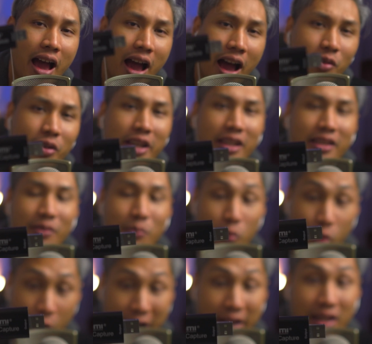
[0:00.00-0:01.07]
how did
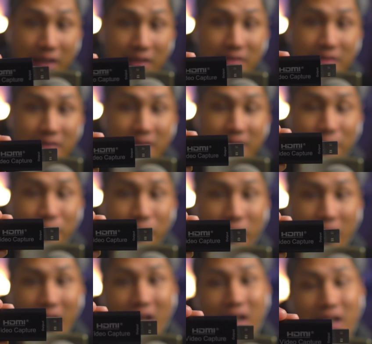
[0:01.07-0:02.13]
Brandless,
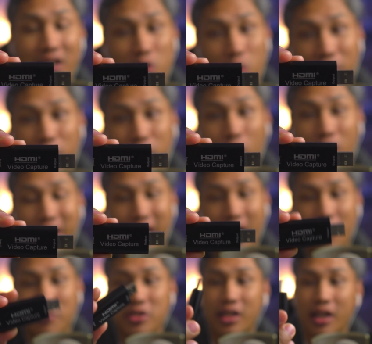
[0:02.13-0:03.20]
a $12
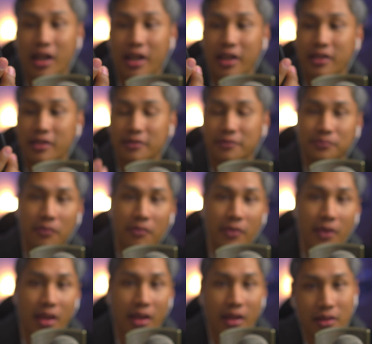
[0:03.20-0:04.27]
capture card,
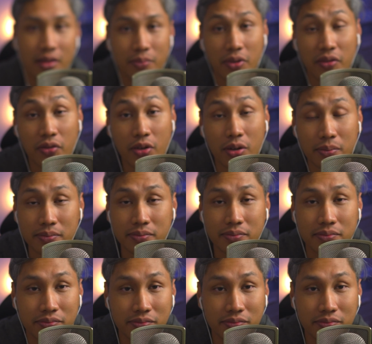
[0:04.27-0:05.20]
perform?